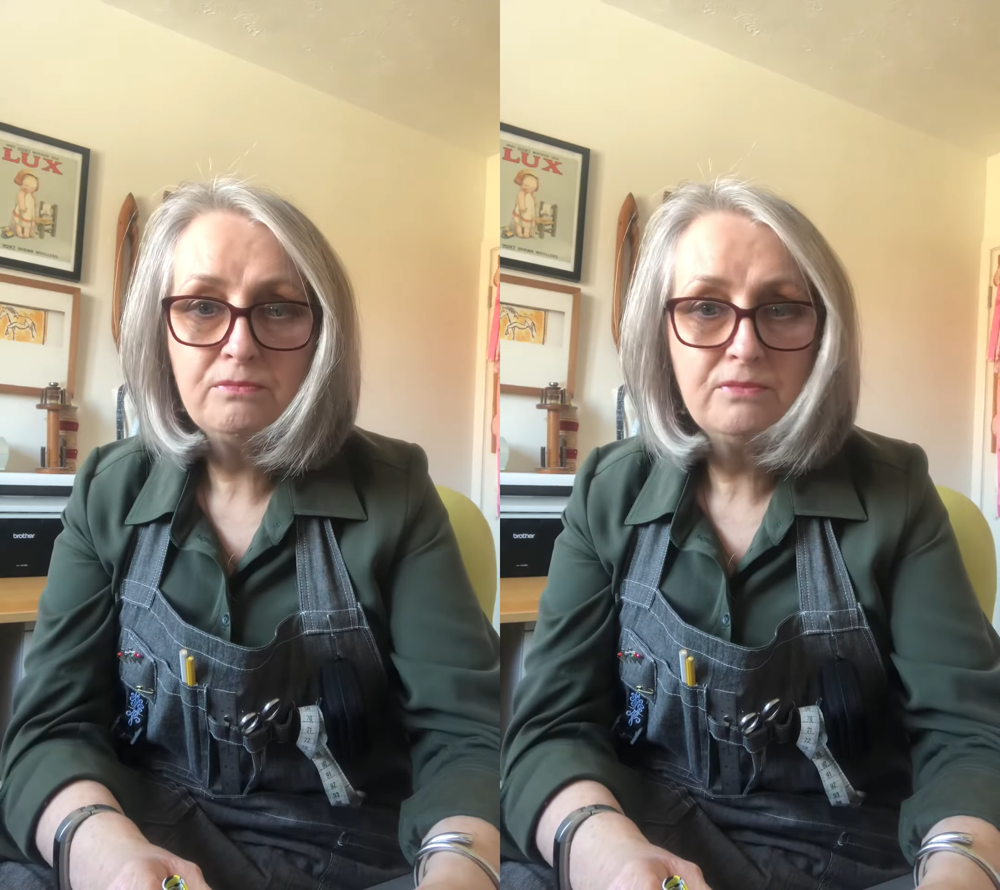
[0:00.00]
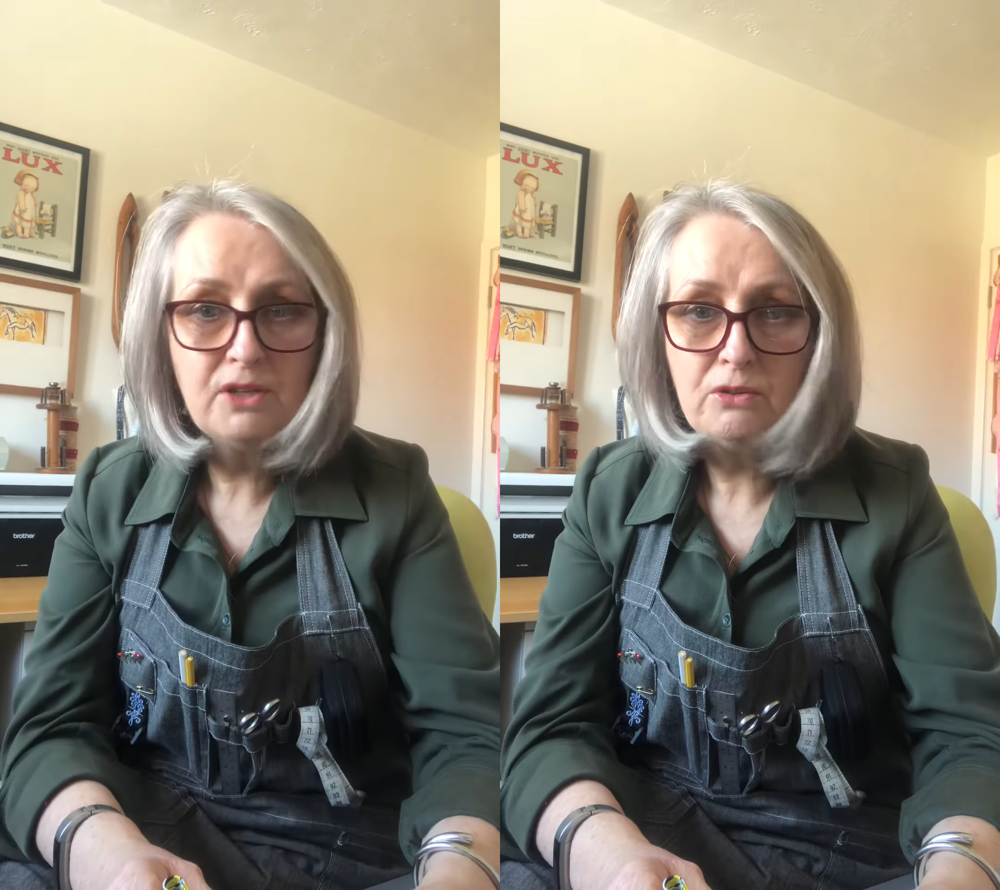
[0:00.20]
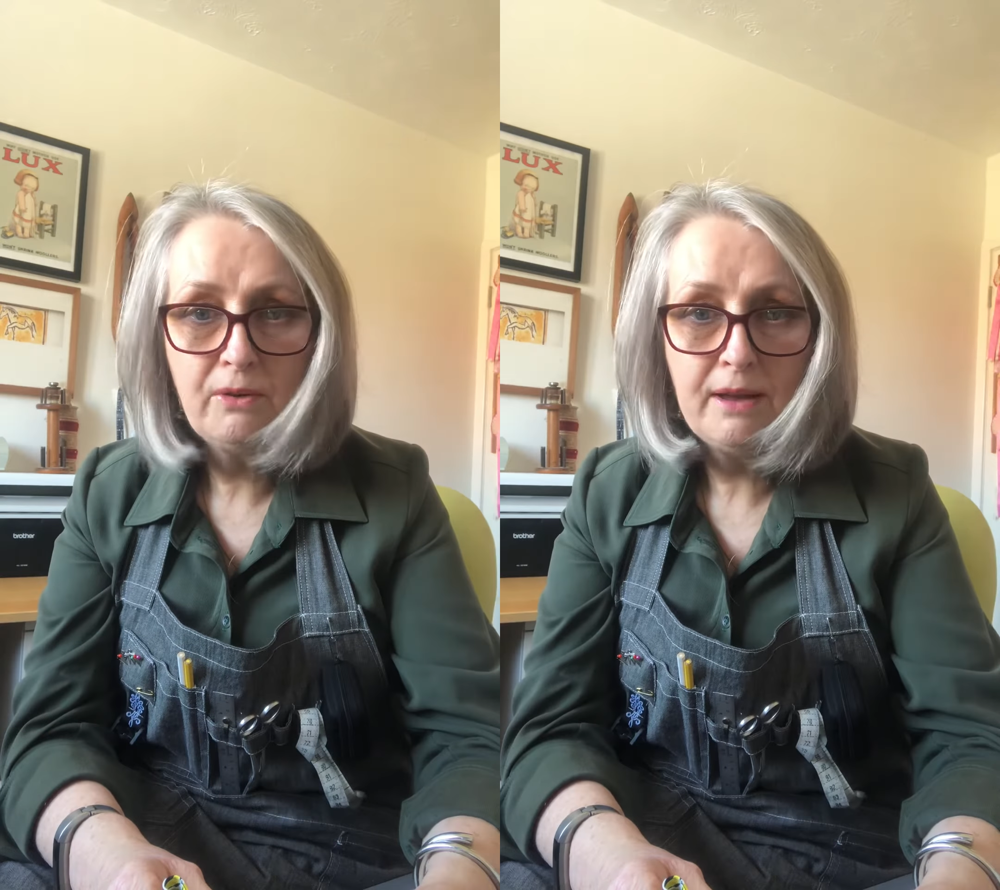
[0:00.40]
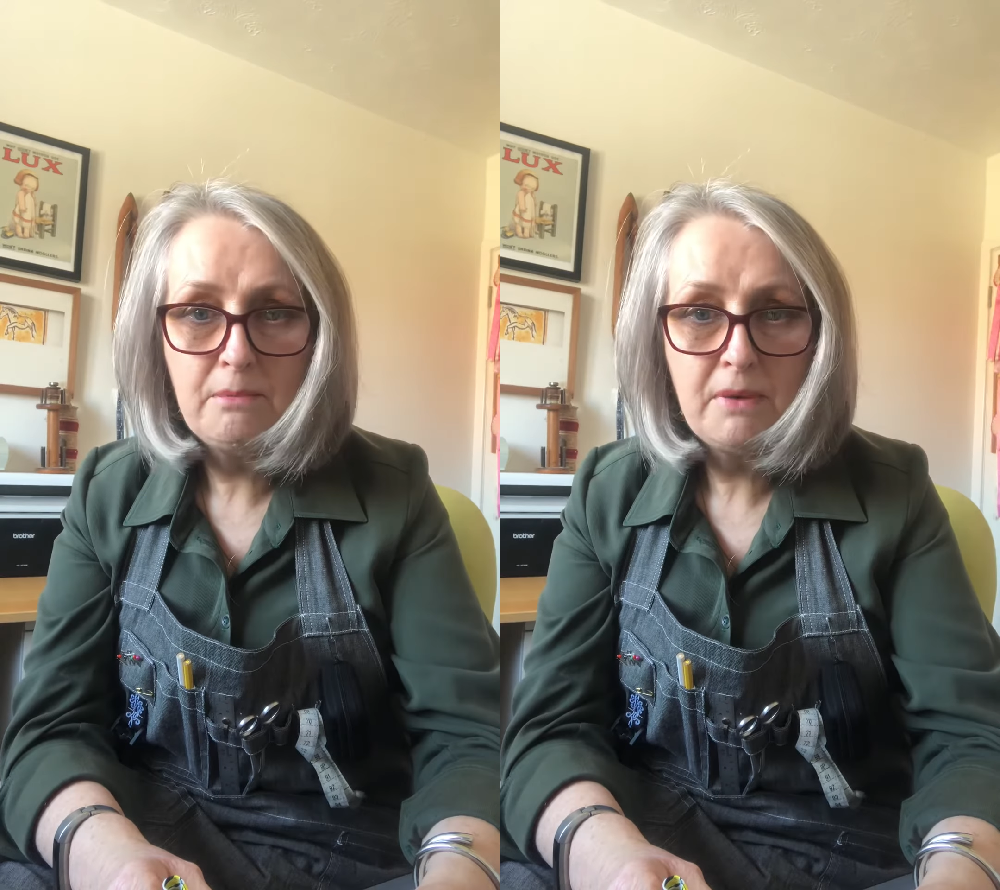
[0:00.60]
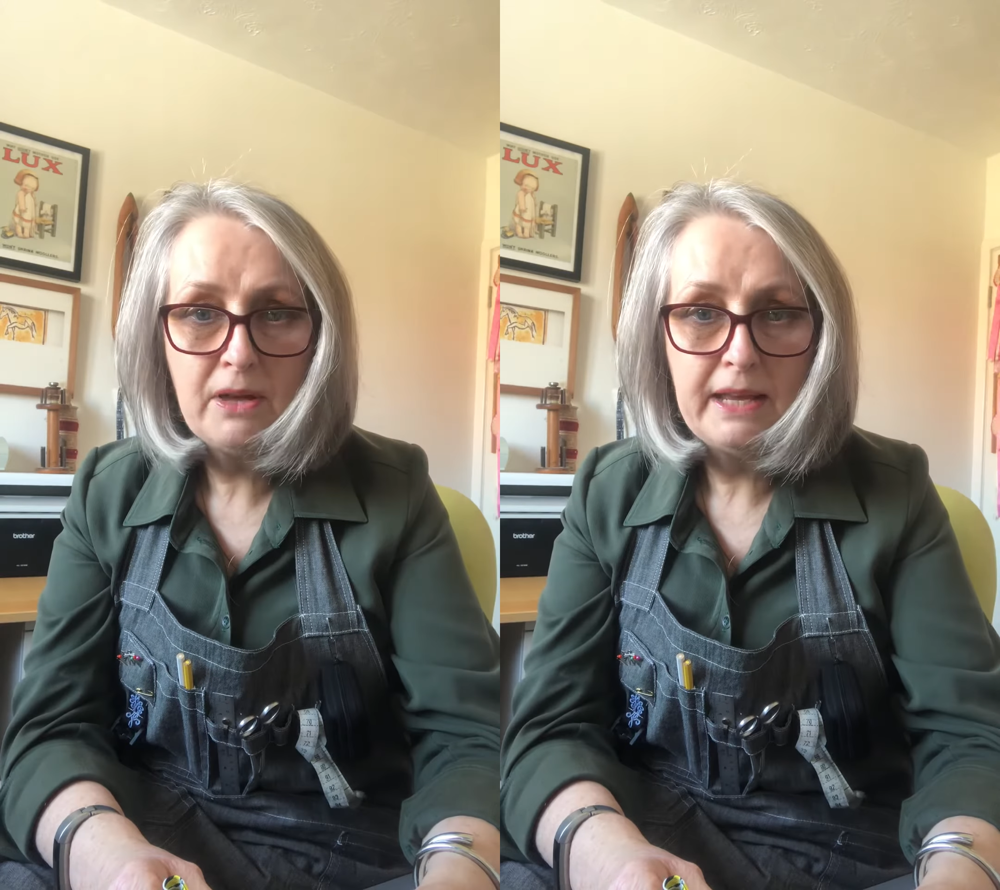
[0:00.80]
don't go out and
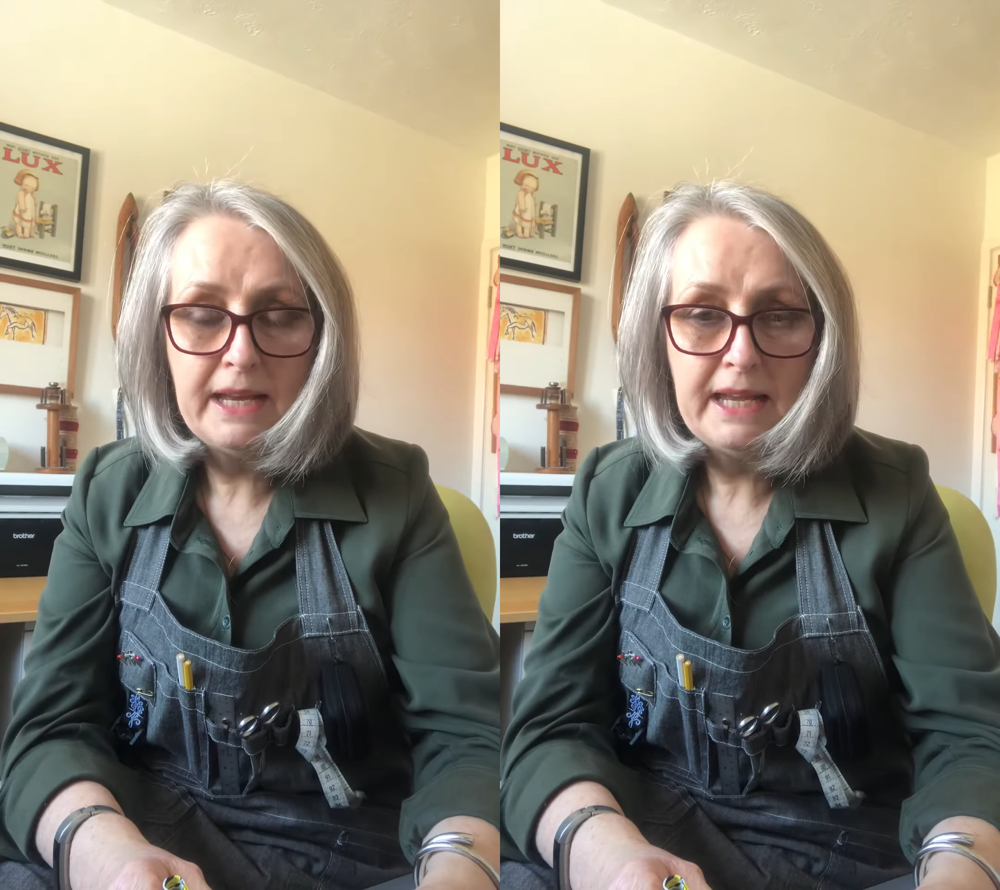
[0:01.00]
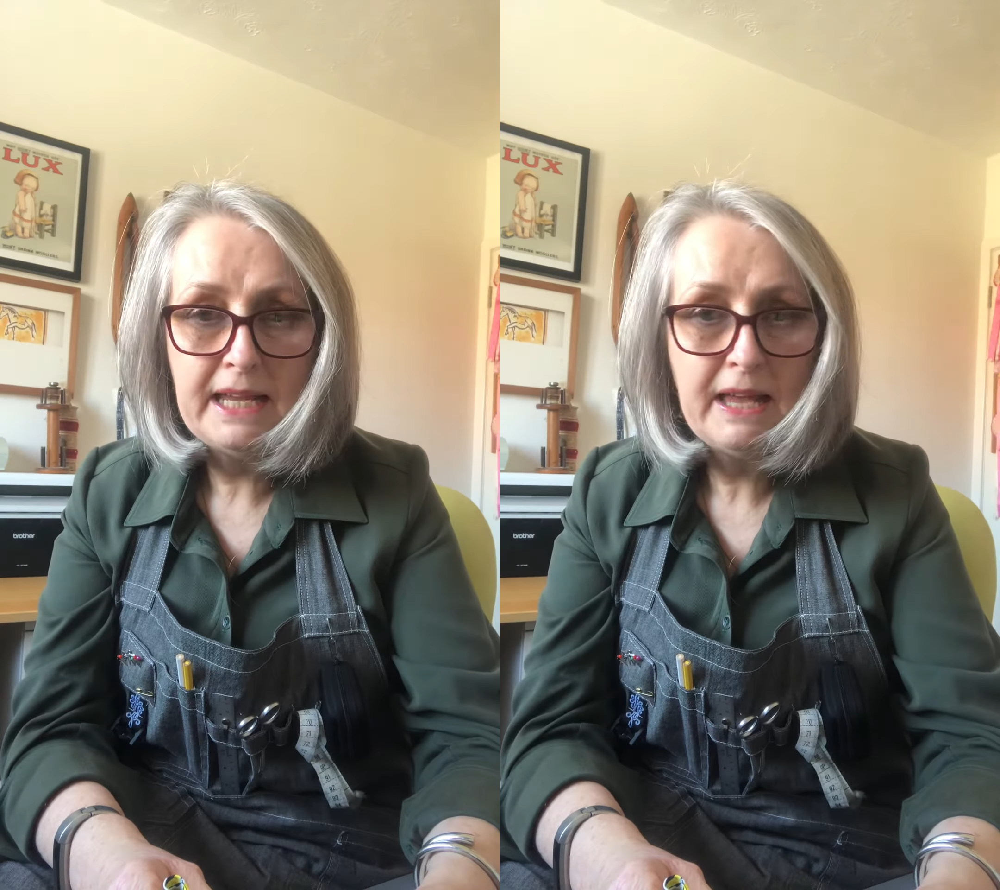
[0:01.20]
buy any.